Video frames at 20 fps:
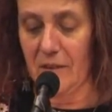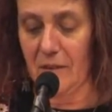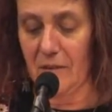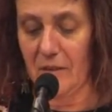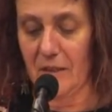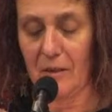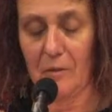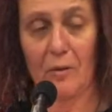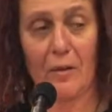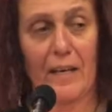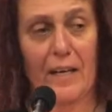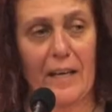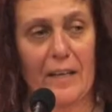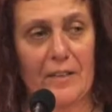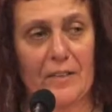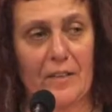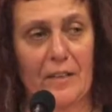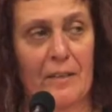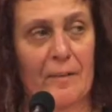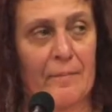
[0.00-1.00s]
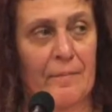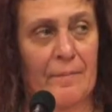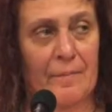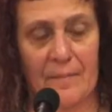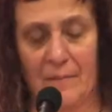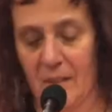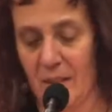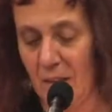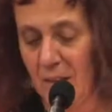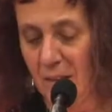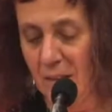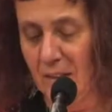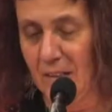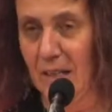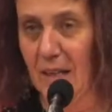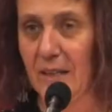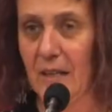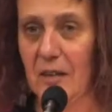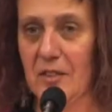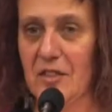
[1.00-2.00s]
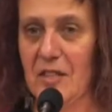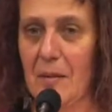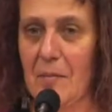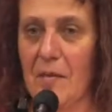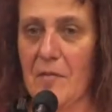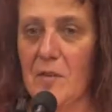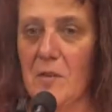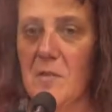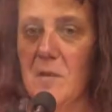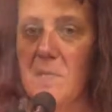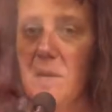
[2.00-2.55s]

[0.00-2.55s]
nuclear warheads. And I know some of you